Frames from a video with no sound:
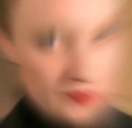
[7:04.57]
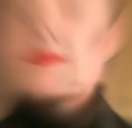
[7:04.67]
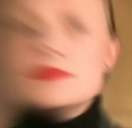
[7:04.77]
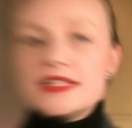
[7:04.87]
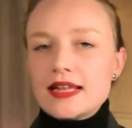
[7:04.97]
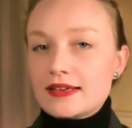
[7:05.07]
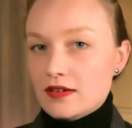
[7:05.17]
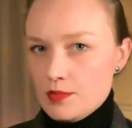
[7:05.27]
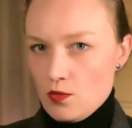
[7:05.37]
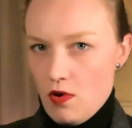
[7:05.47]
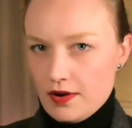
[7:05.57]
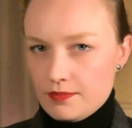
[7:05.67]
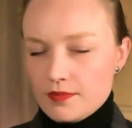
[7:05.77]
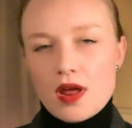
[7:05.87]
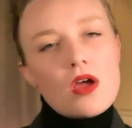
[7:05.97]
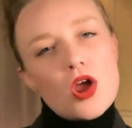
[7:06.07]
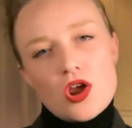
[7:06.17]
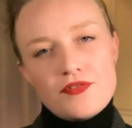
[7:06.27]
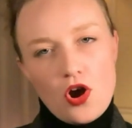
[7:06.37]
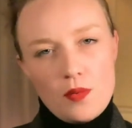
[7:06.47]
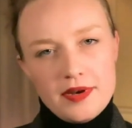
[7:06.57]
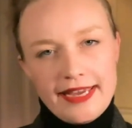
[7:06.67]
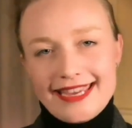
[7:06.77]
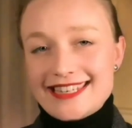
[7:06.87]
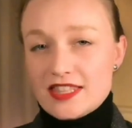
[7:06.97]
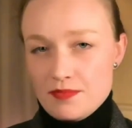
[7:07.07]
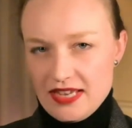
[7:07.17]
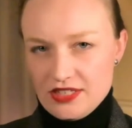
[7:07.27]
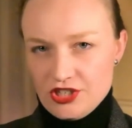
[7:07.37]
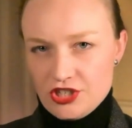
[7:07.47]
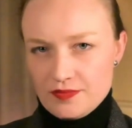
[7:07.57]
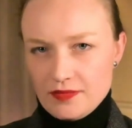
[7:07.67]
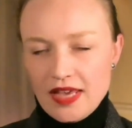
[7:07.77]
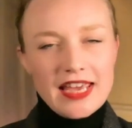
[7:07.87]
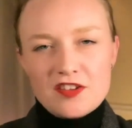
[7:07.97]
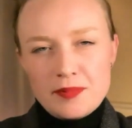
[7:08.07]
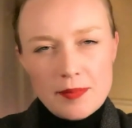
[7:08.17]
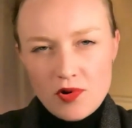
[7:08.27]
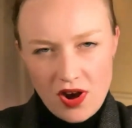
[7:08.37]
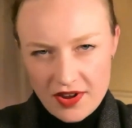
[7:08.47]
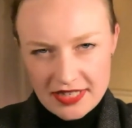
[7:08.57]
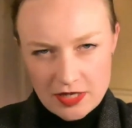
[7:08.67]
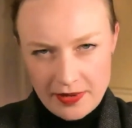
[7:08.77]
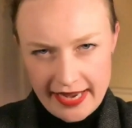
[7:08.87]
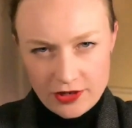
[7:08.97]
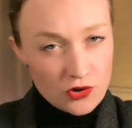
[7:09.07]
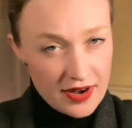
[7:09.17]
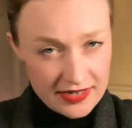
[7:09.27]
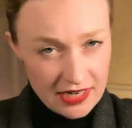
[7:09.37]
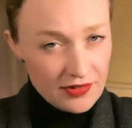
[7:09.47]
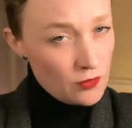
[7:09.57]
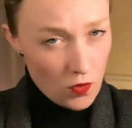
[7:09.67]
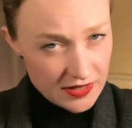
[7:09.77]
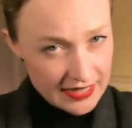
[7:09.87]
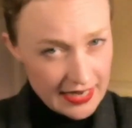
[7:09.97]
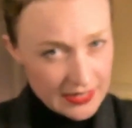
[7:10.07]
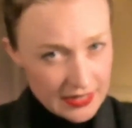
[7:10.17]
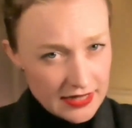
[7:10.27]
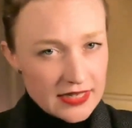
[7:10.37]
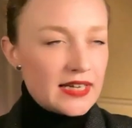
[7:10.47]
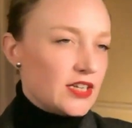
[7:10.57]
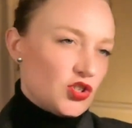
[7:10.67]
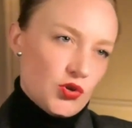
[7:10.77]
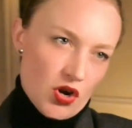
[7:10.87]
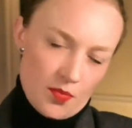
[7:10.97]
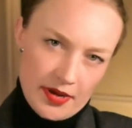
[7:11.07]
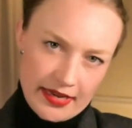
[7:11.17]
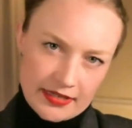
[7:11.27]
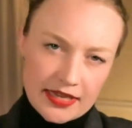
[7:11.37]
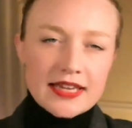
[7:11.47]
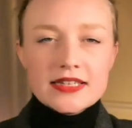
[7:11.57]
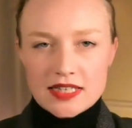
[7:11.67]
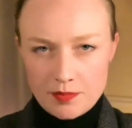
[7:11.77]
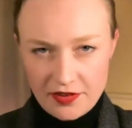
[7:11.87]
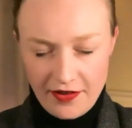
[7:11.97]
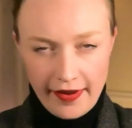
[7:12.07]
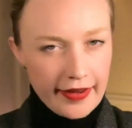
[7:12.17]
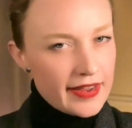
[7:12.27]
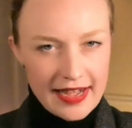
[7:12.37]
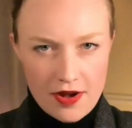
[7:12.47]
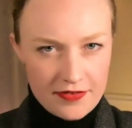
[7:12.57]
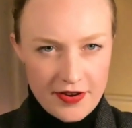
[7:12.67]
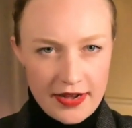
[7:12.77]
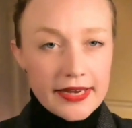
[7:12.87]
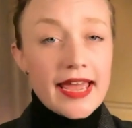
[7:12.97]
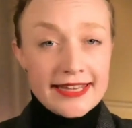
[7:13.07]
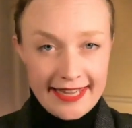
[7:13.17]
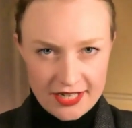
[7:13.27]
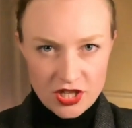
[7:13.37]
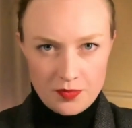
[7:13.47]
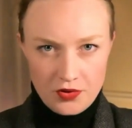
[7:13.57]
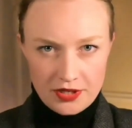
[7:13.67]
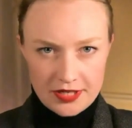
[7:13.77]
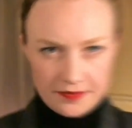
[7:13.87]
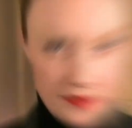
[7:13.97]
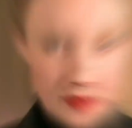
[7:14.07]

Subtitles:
Mistake number 1, overcomplicating the message. If people can't explain your idea in 1 sentence, it's too complex. Simplify, clarify, and get to the point.